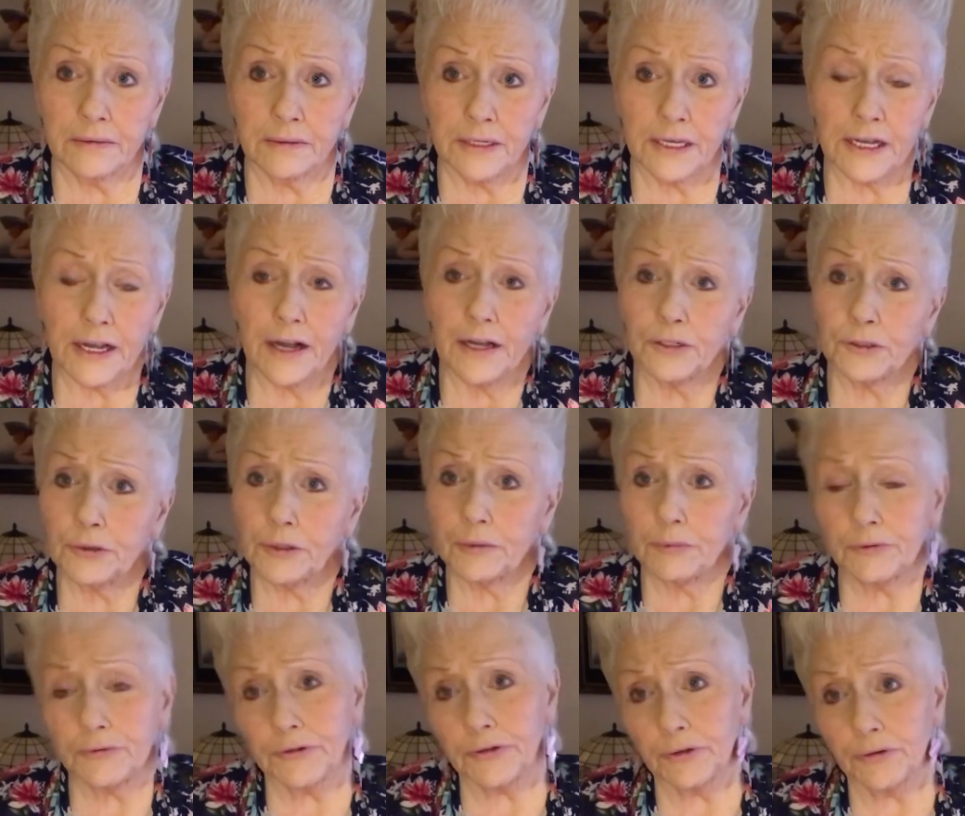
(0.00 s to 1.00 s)
He got in trouble
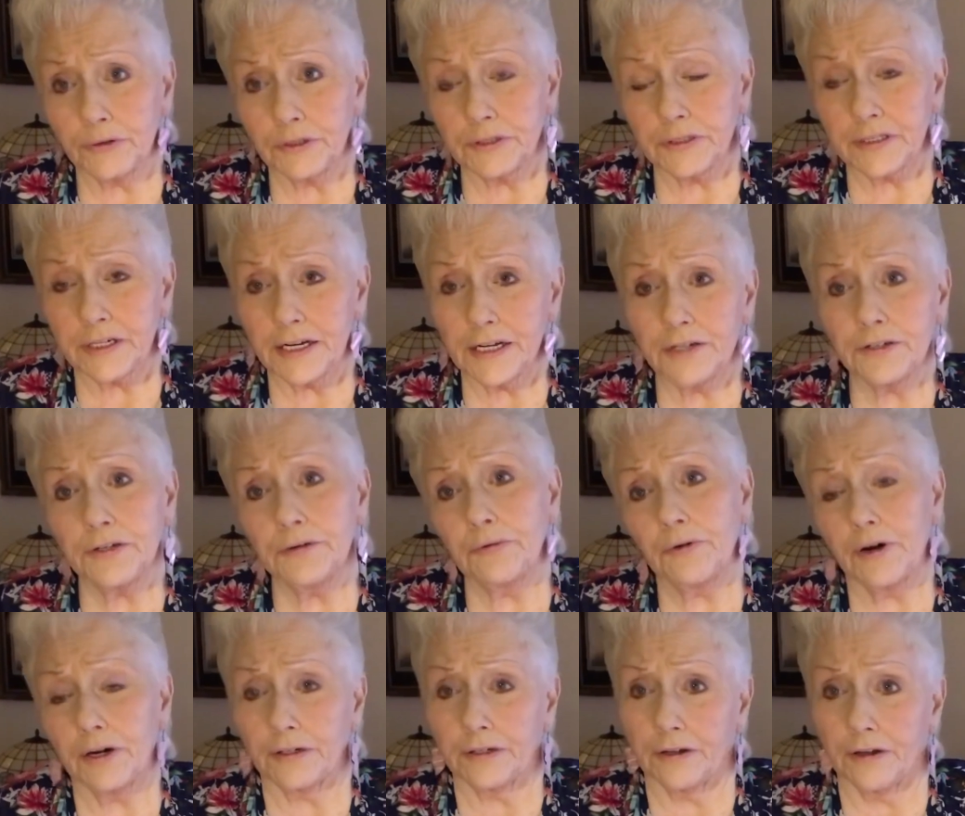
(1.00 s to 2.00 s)
for going to Standing
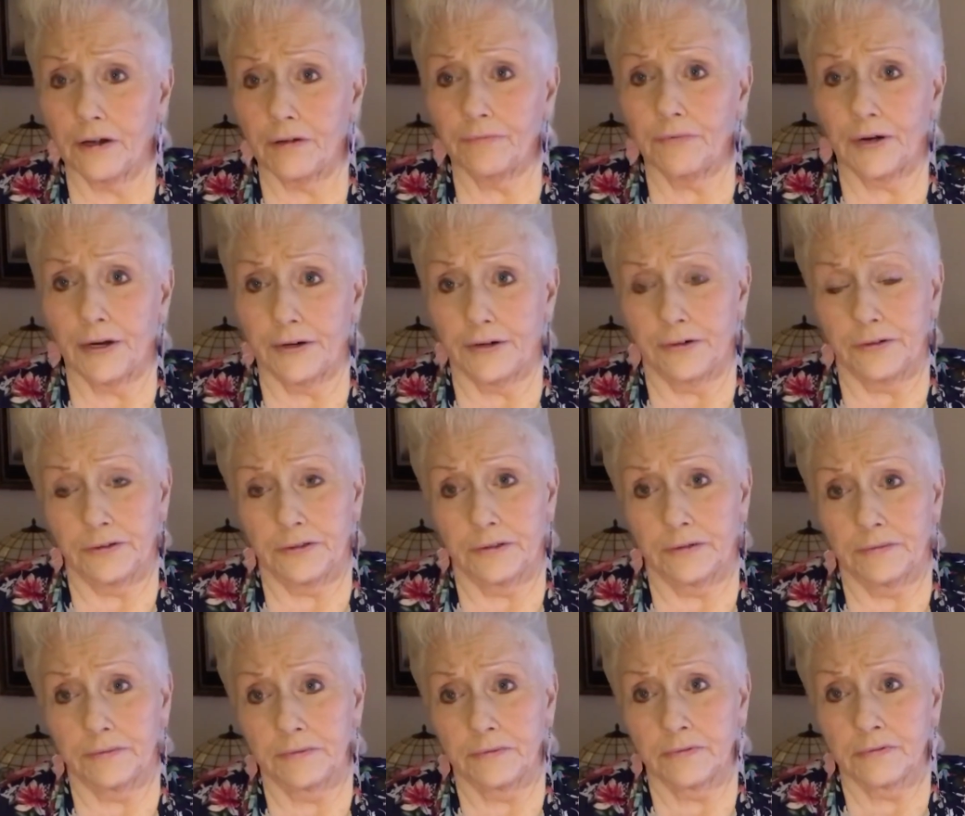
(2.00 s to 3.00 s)
Rock and got fired.
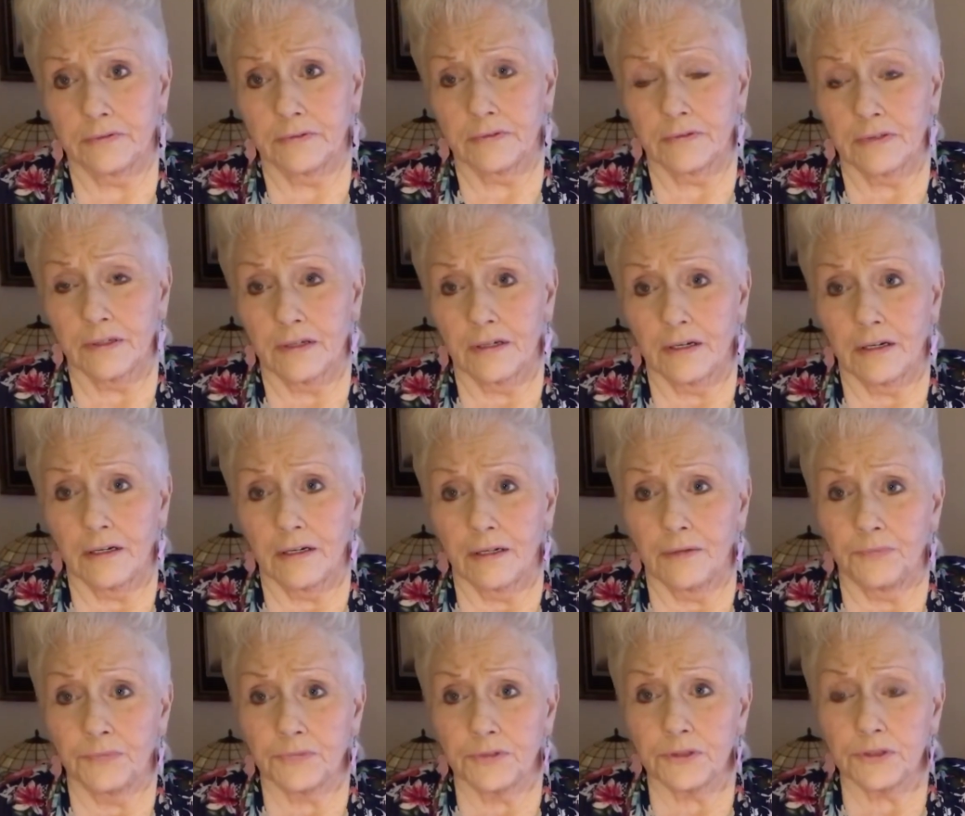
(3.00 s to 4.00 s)

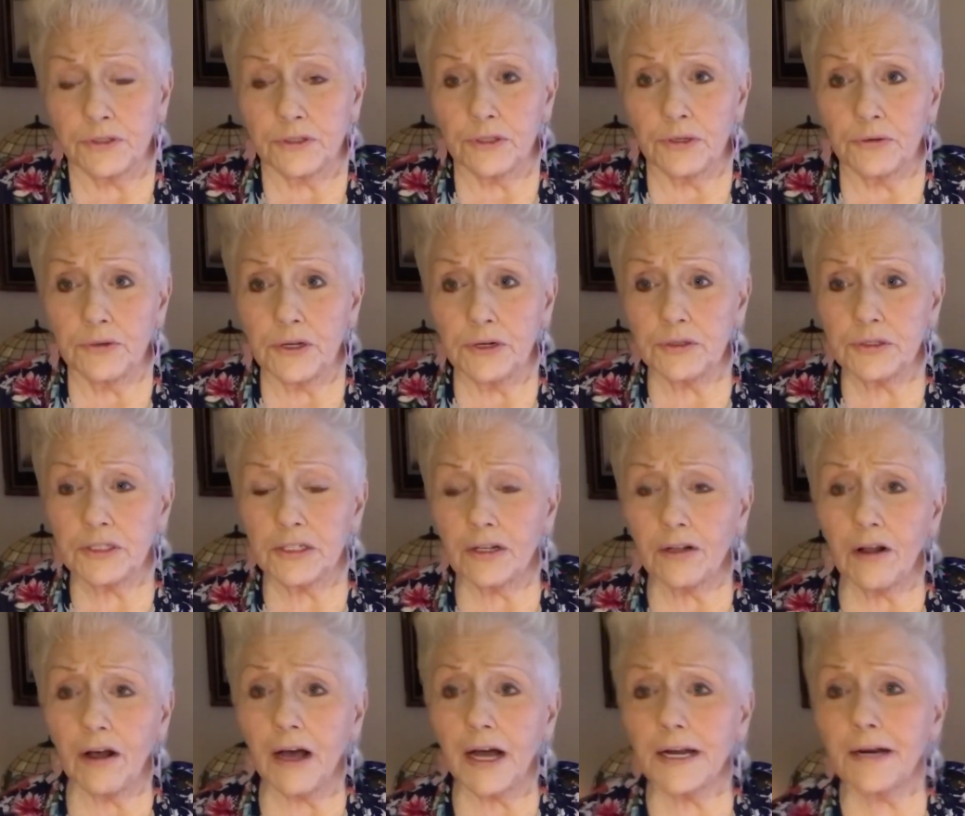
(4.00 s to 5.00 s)
So there's a
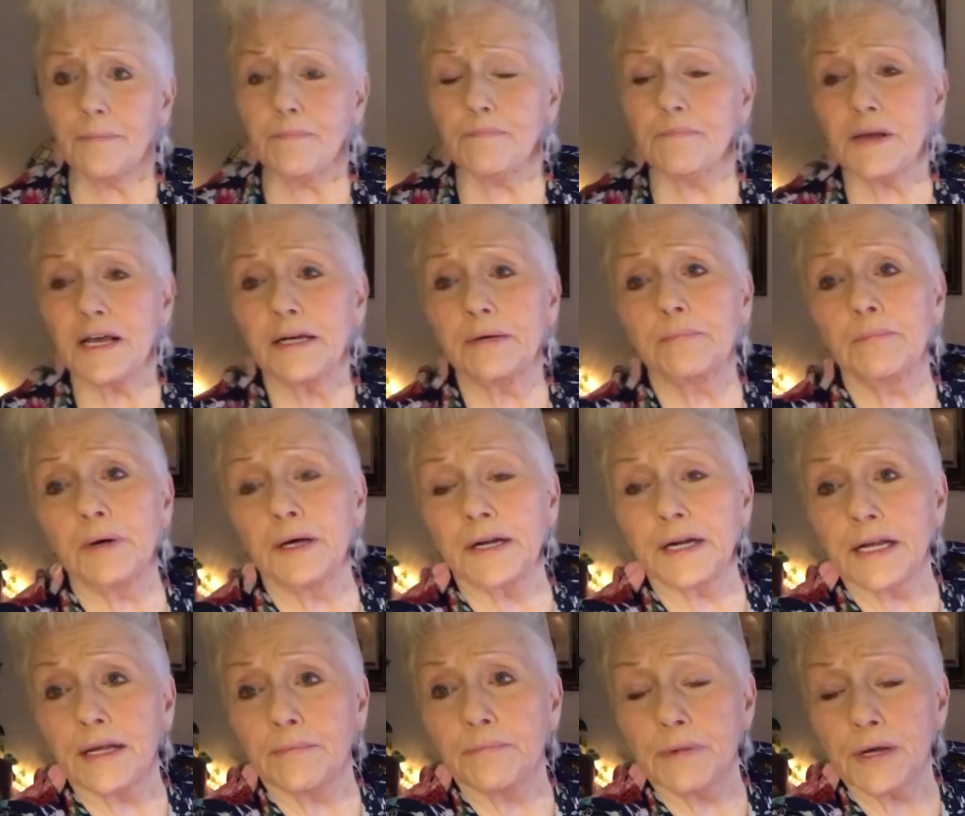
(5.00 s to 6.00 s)
lot of big
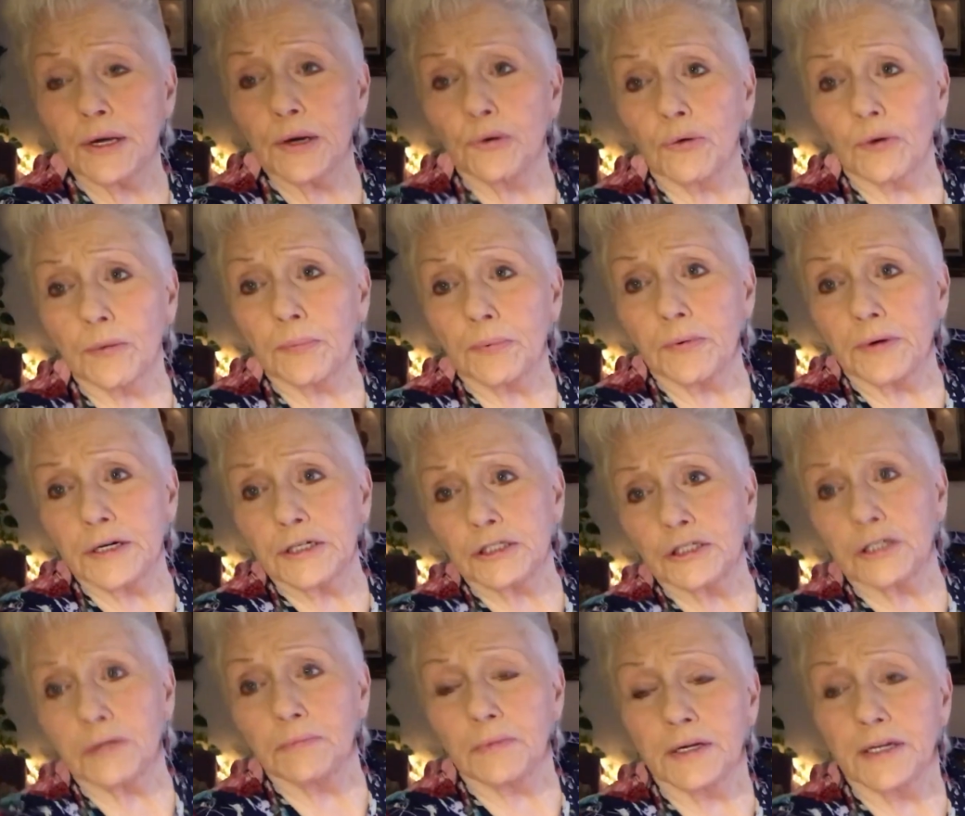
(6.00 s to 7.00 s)
money and big
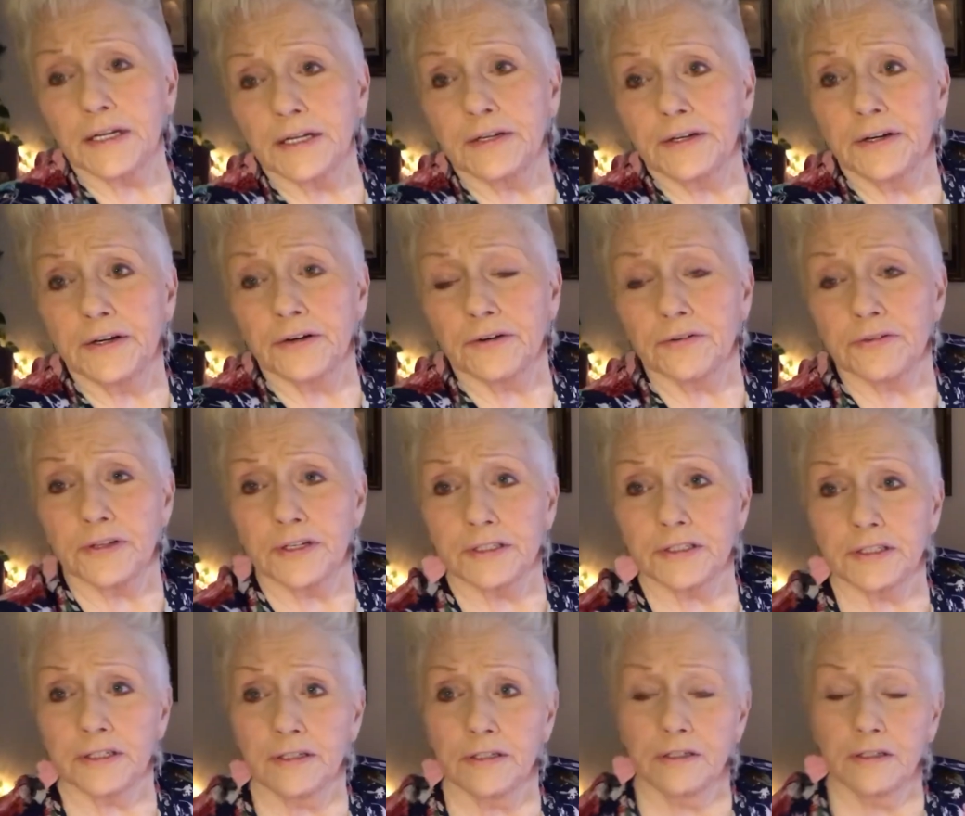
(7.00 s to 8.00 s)
corporation money in here that